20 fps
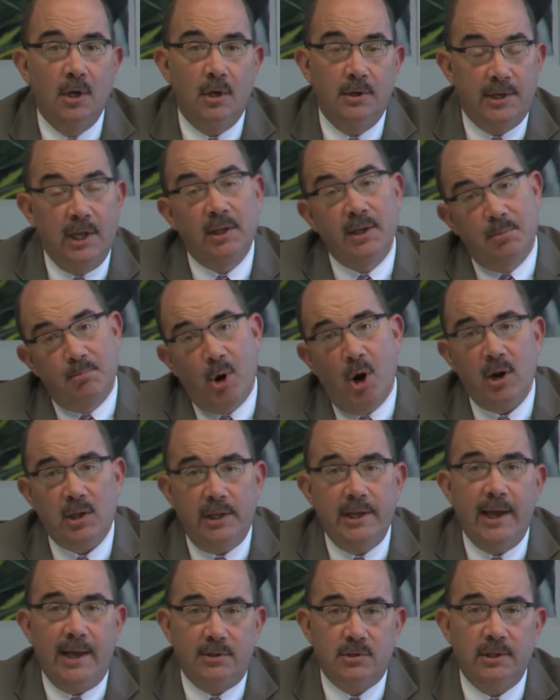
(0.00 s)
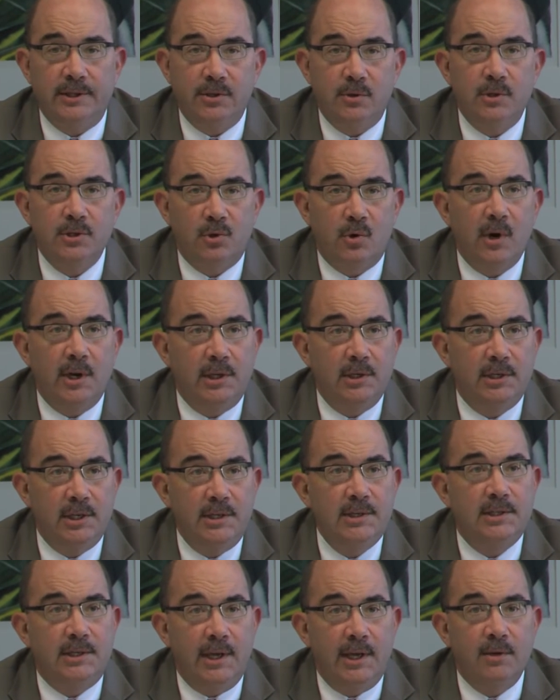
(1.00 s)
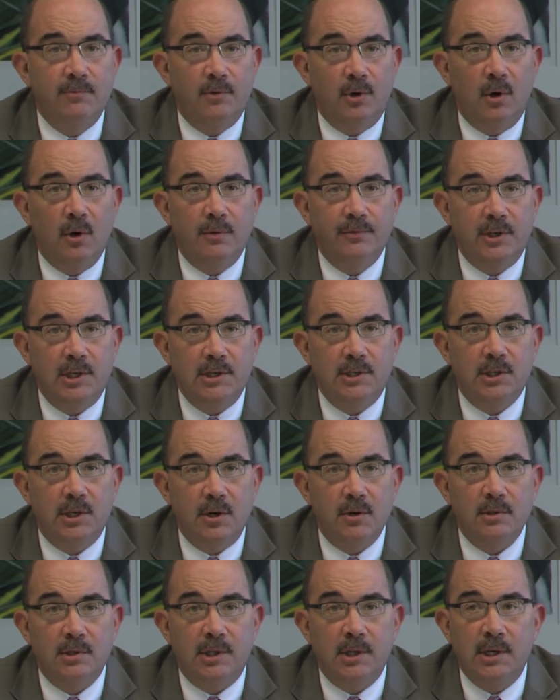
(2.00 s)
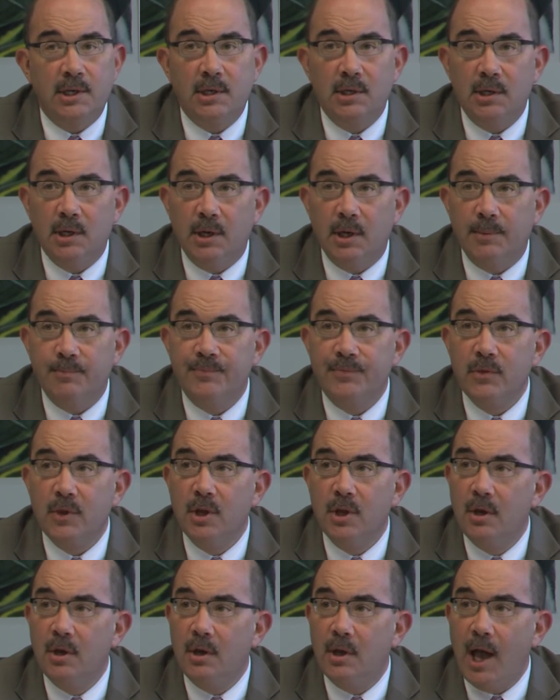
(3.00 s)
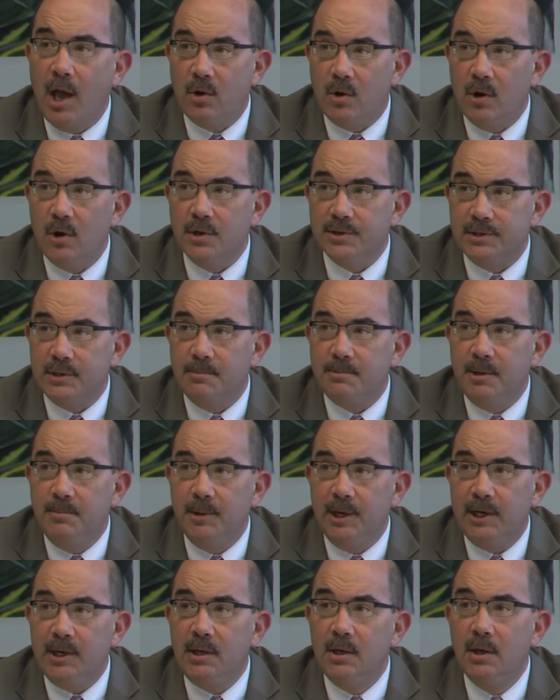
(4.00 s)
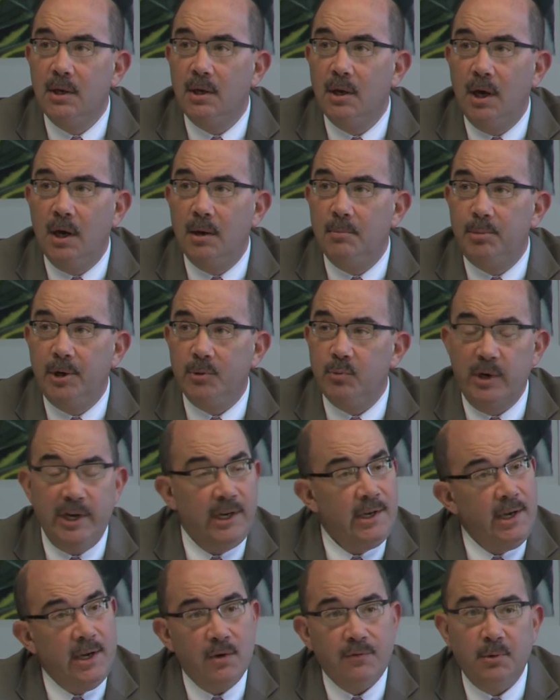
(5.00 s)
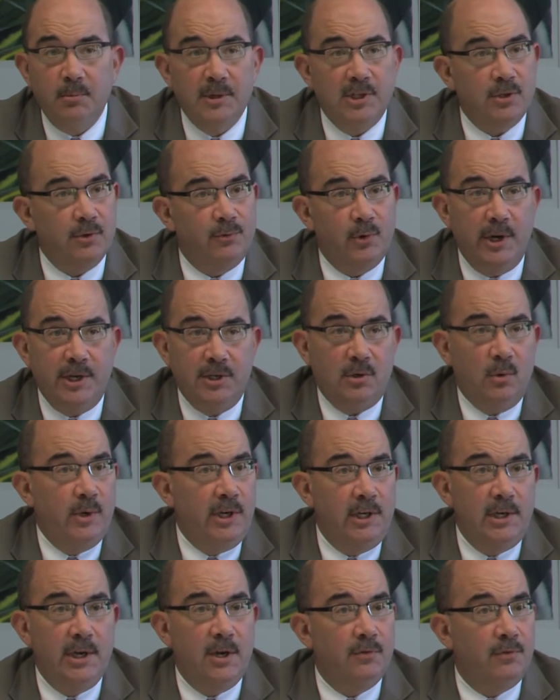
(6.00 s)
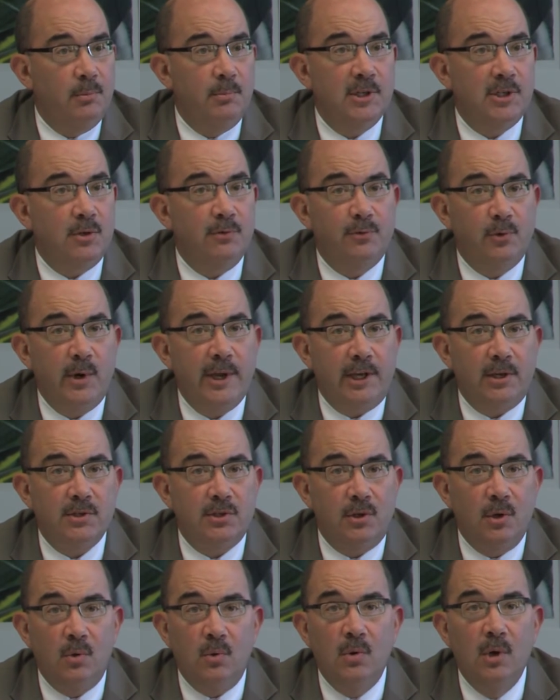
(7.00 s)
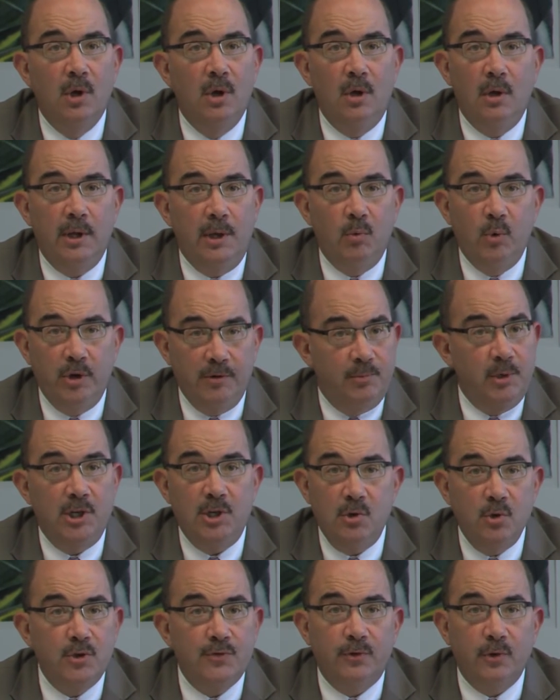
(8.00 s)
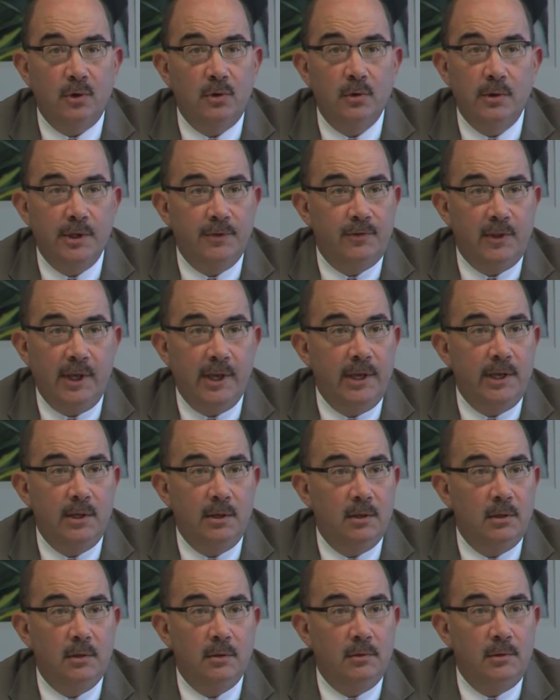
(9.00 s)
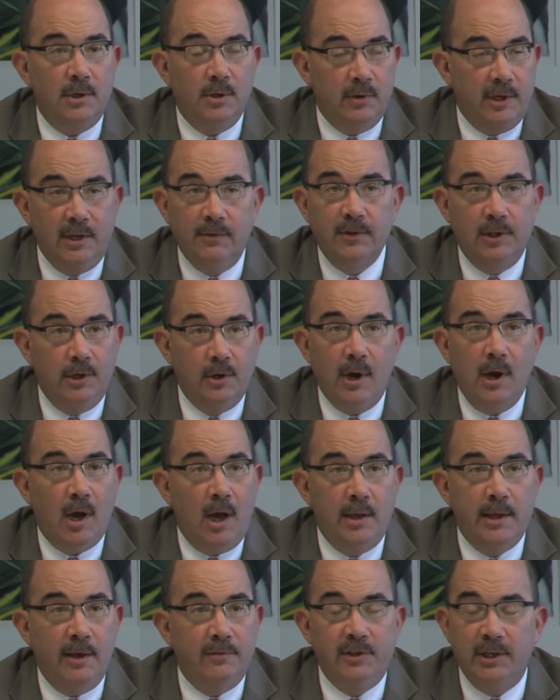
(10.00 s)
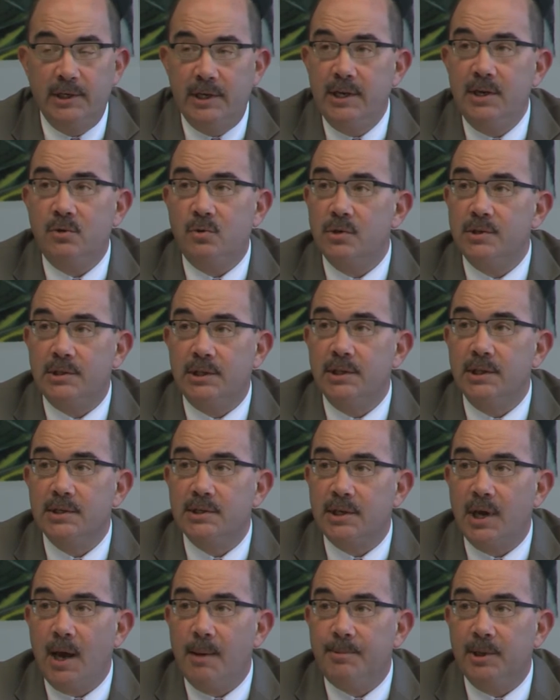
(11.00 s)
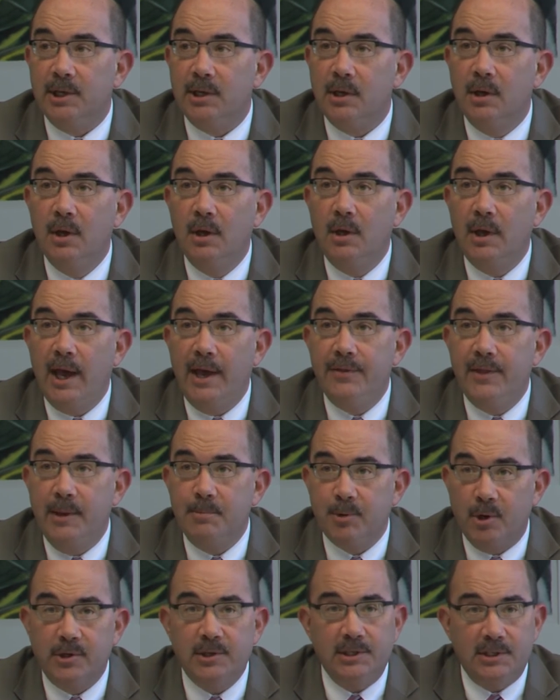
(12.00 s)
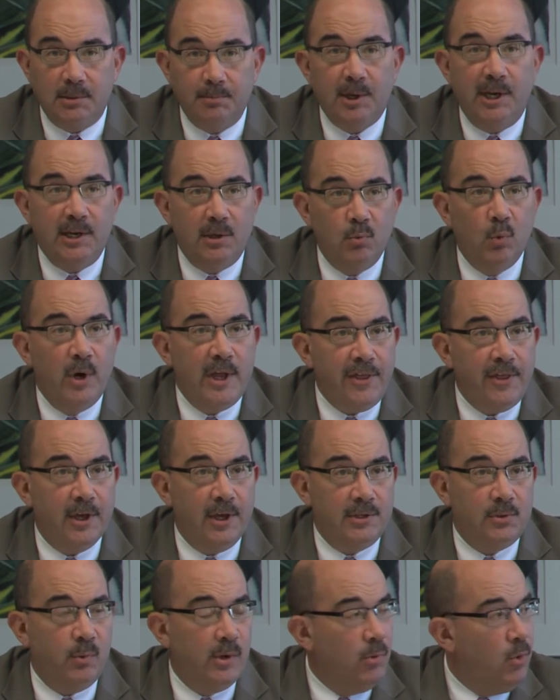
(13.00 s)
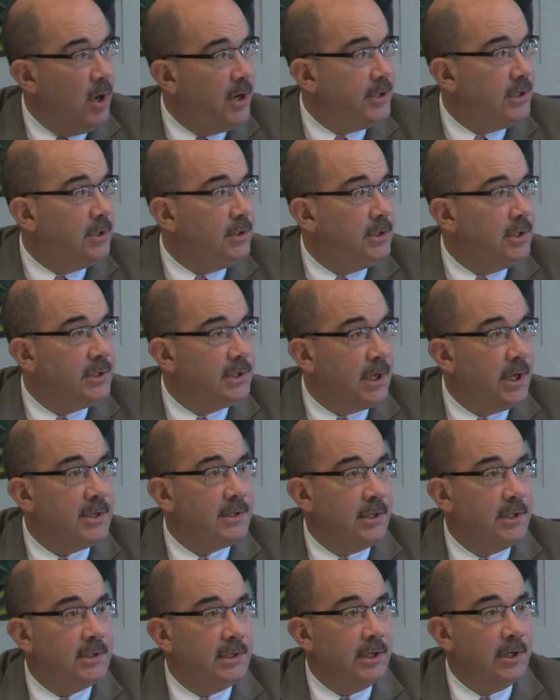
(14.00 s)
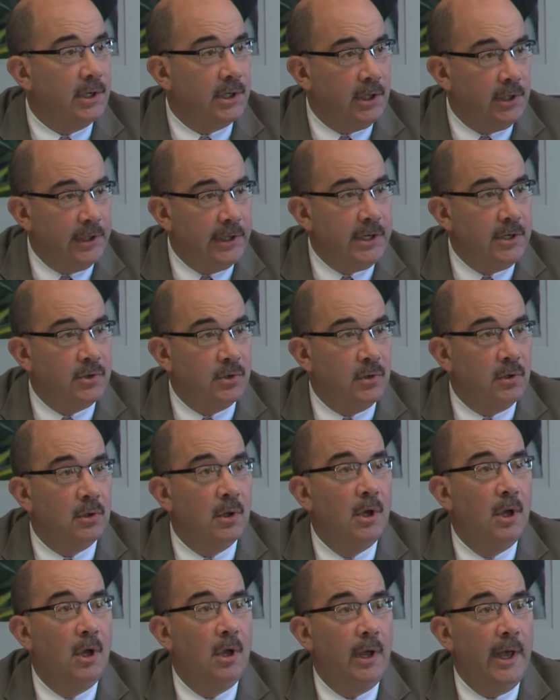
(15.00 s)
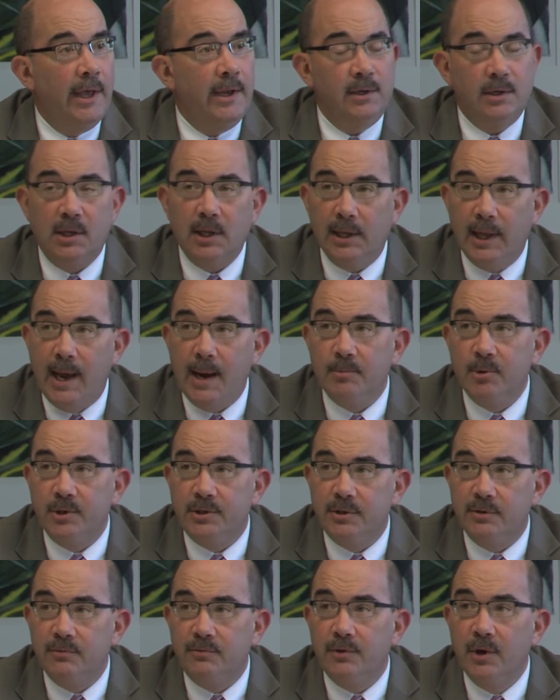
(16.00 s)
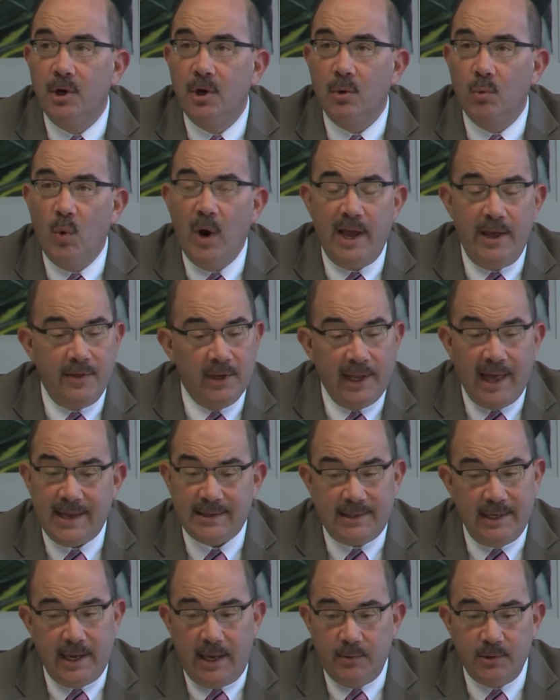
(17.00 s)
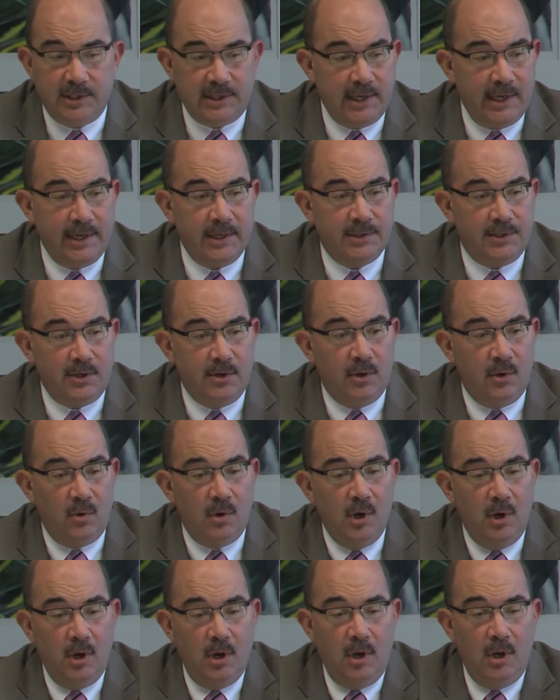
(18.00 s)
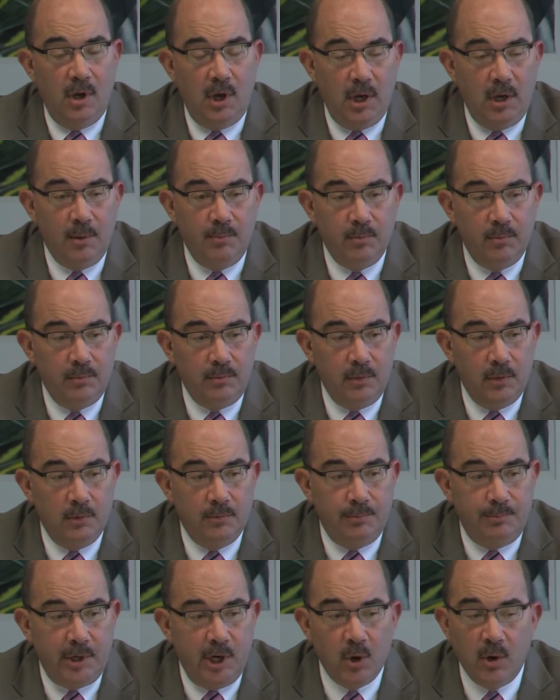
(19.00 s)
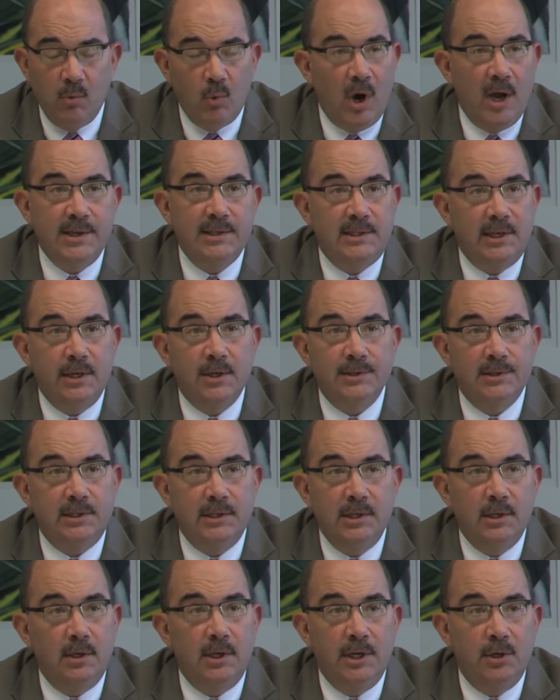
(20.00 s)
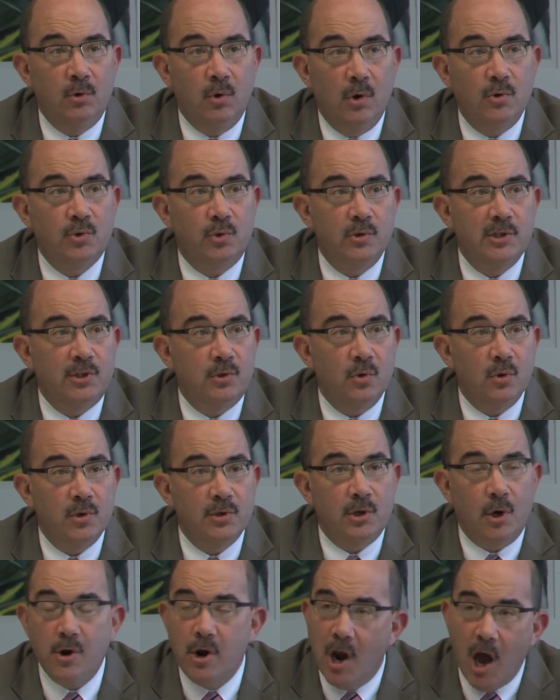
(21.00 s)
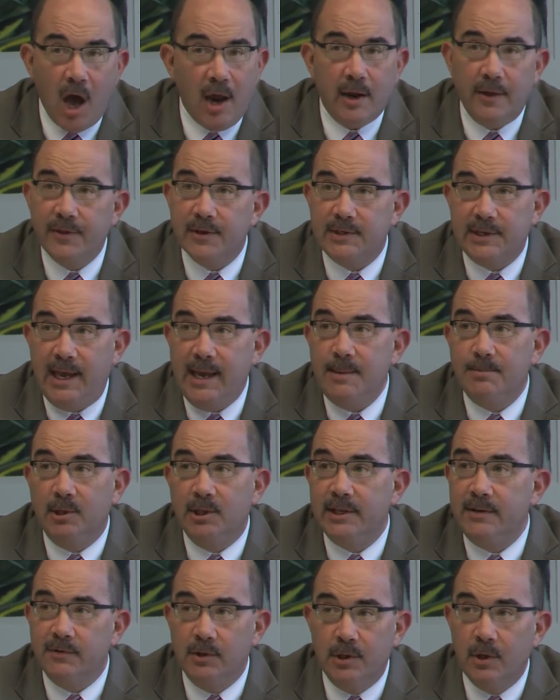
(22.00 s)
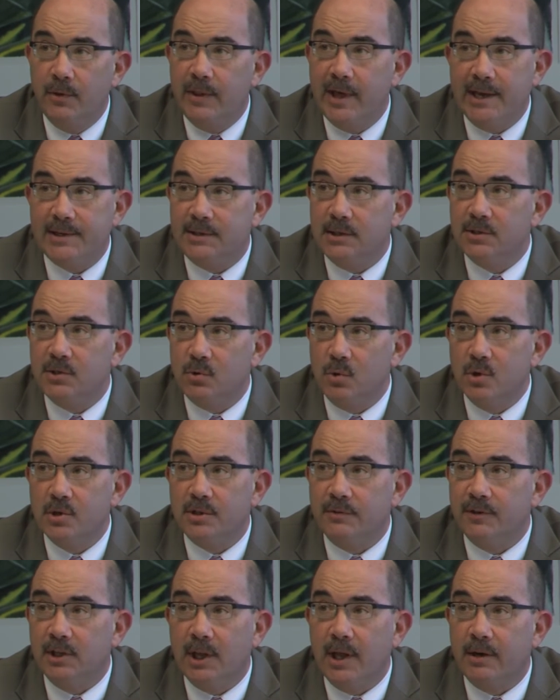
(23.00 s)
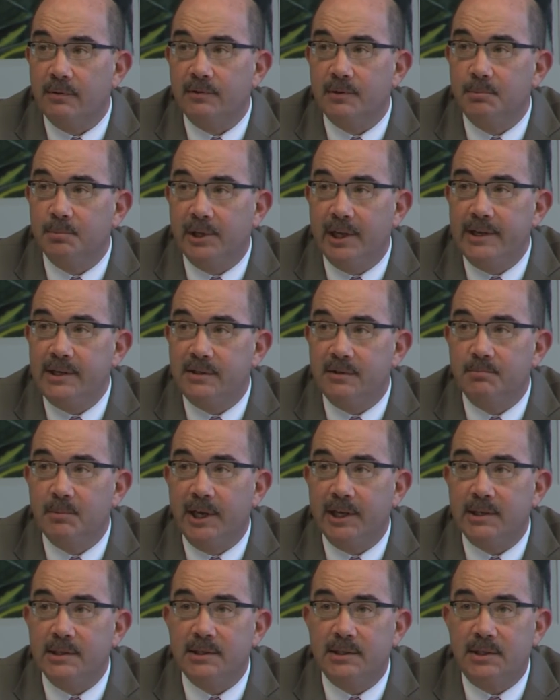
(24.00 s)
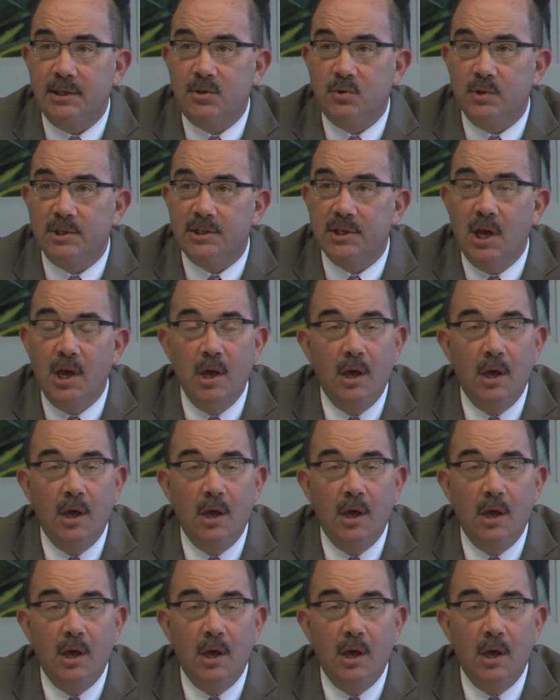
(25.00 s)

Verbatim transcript: Delegate Barkley, actually, to his credit, did stay involved. He chairs the um, alcohol subcommittee. Uh, but we didn't hear from Mr. Franchot. We didn't hear from Mr. Frick. So it would have been useful if they, you know, given their uh, evident interest in this topic, had they participated with us. We want to discuss this in a collegial and collaborative way. The last thing I would say is, you know, um, beer and wine sales in, in grocery stores are not on the table, even though that's a source of a lot of complaints of my constituents.